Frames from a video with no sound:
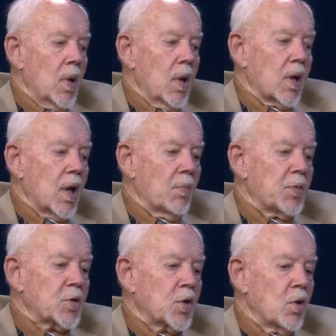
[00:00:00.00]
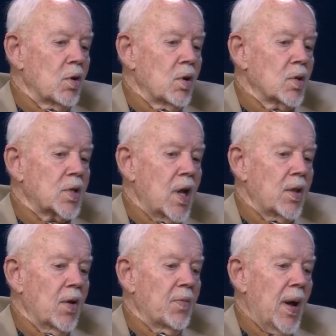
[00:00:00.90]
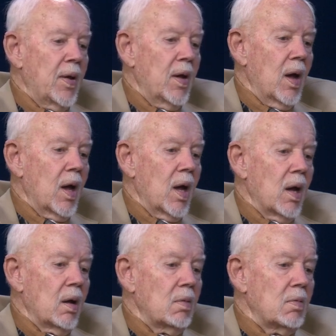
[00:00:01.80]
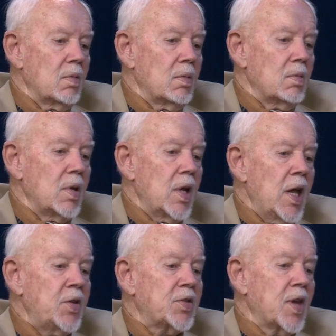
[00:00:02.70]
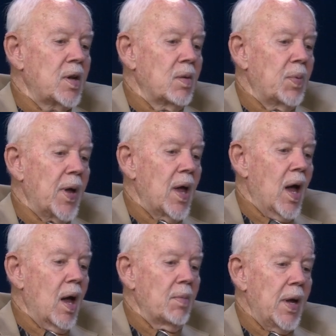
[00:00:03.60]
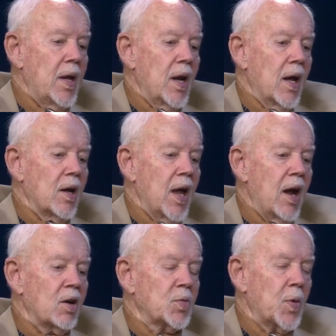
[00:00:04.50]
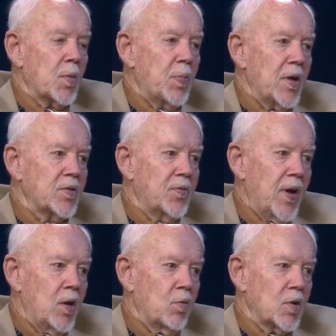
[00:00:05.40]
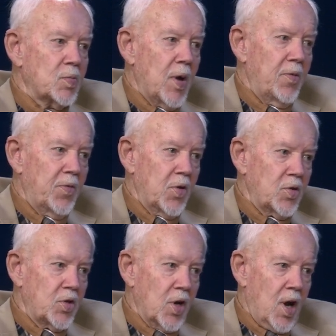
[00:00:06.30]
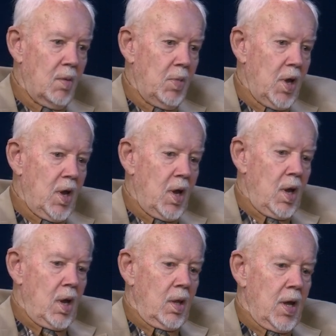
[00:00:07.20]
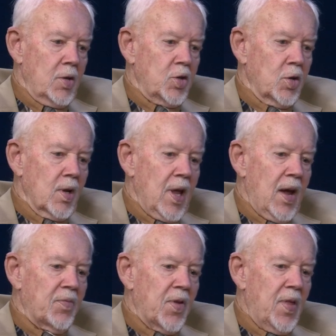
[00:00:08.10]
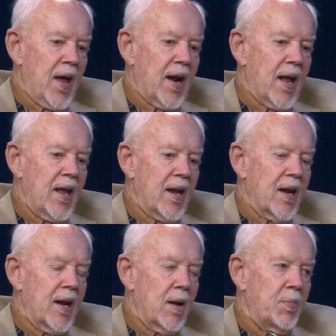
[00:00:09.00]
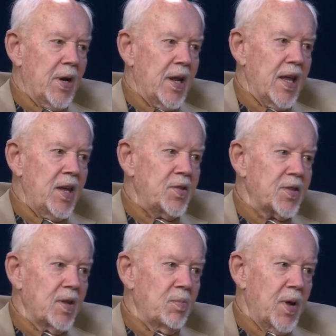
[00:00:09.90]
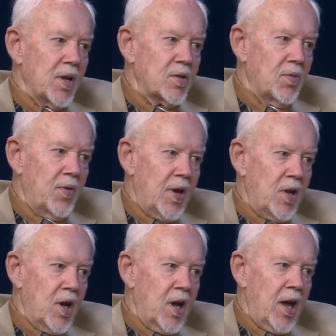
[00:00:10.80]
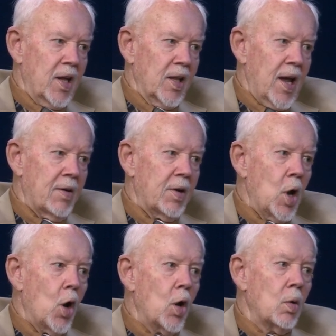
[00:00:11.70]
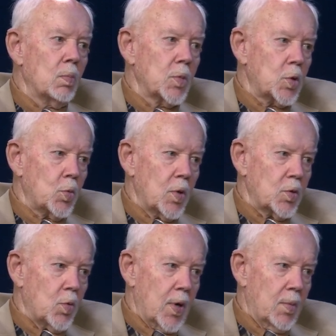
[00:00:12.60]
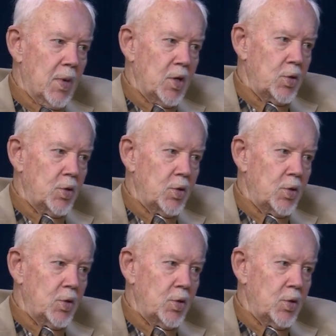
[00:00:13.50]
and what, what schools what, what, in the my uh, Easton? I mean, uh, Harrisburg, Pennsylvania was my first job. Uh-huh. Then shortly after that, I ended up at Easton, Pennsylvania, and Larry Holmes was one of my